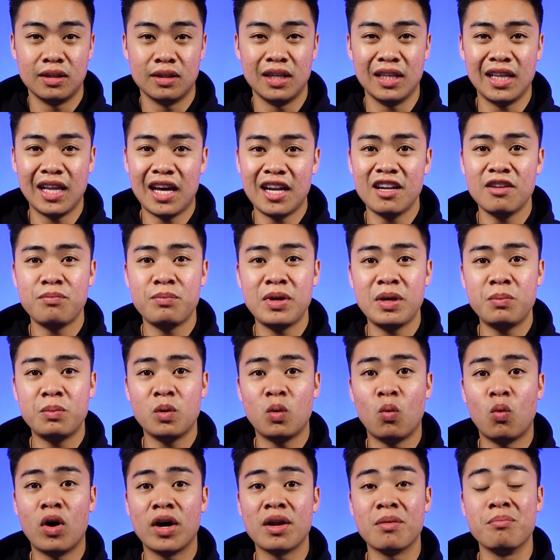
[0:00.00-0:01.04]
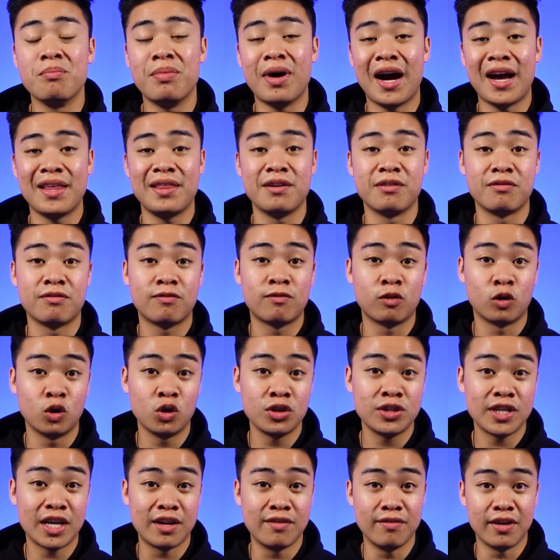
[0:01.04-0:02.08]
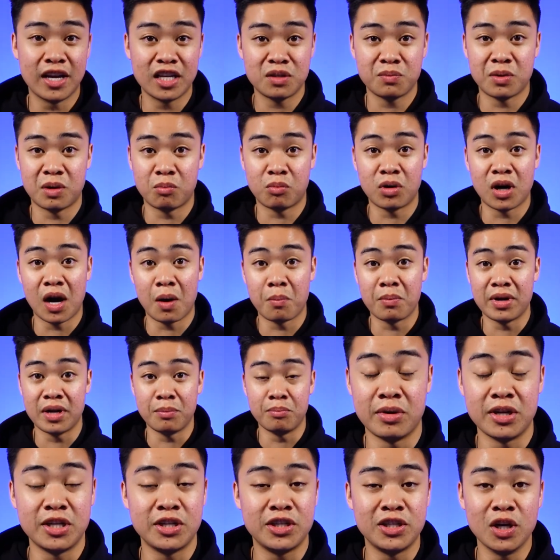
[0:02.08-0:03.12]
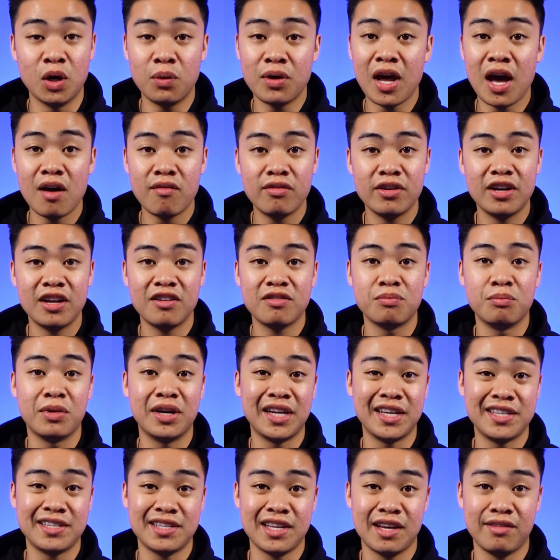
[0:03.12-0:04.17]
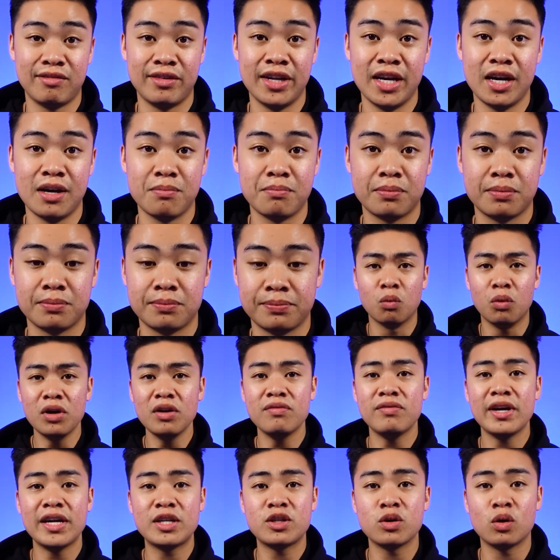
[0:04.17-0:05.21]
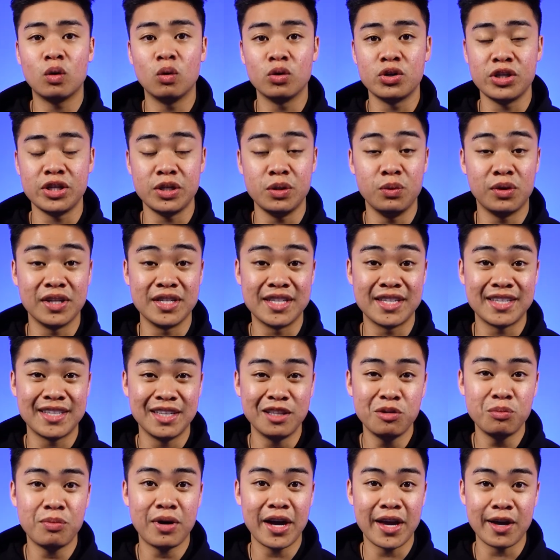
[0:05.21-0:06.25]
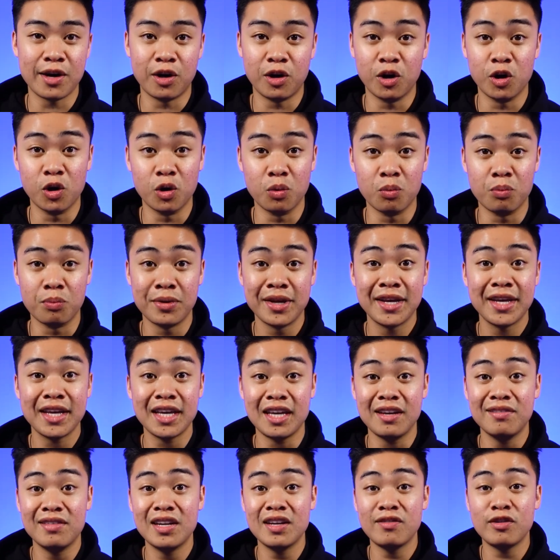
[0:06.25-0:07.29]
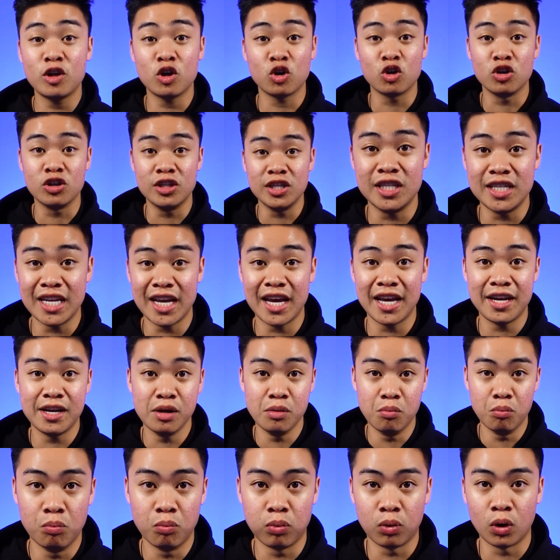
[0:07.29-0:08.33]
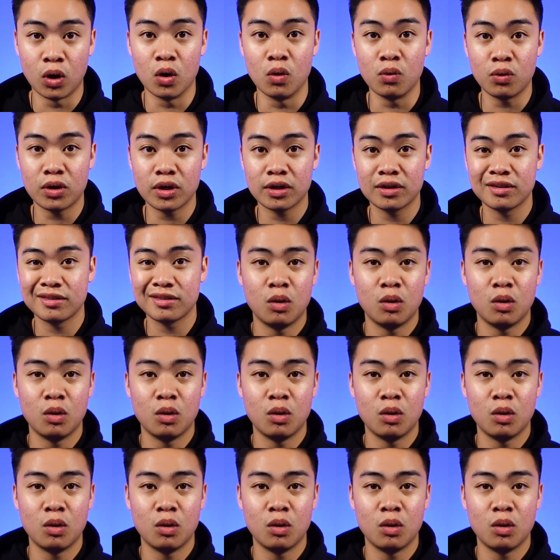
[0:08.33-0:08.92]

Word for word: A lot of people want to buy their first investment property but don't have enough money saved up. What if I told you you can still buy a home even if you're dead broke?